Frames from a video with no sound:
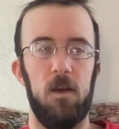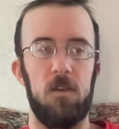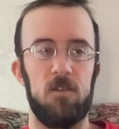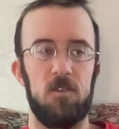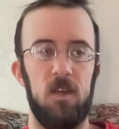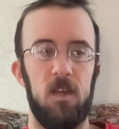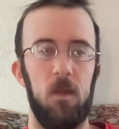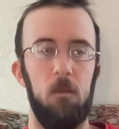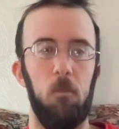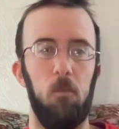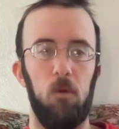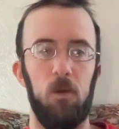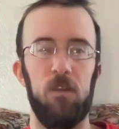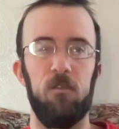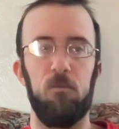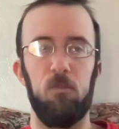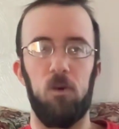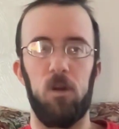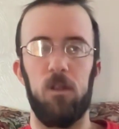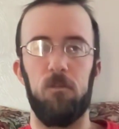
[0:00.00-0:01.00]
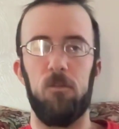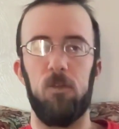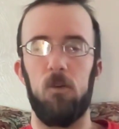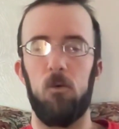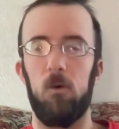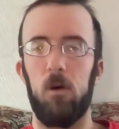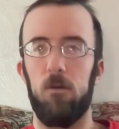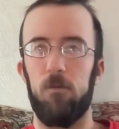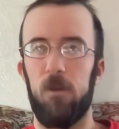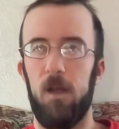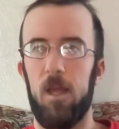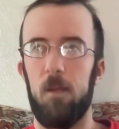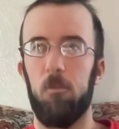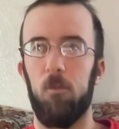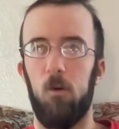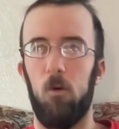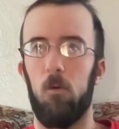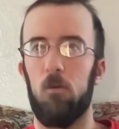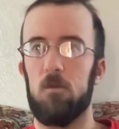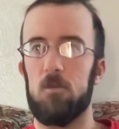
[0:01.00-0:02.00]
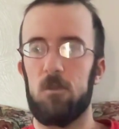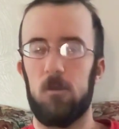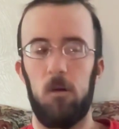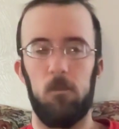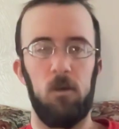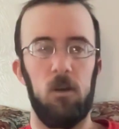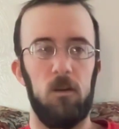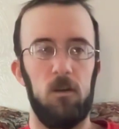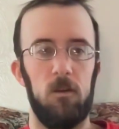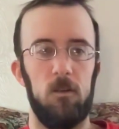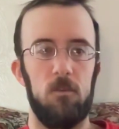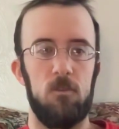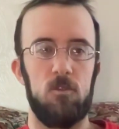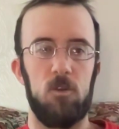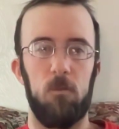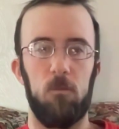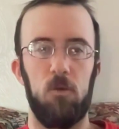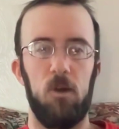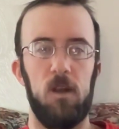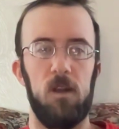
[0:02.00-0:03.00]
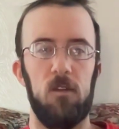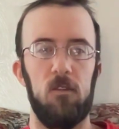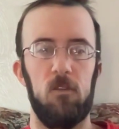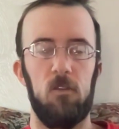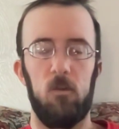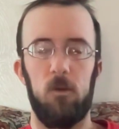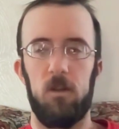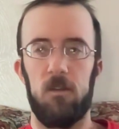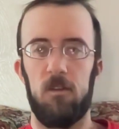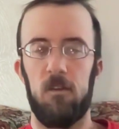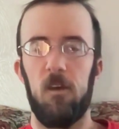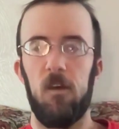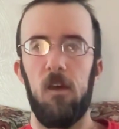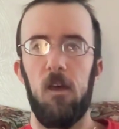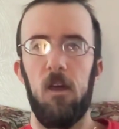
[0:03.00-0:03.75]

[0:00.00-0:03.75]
as a brief preview of April. So I'm going to jump right into it.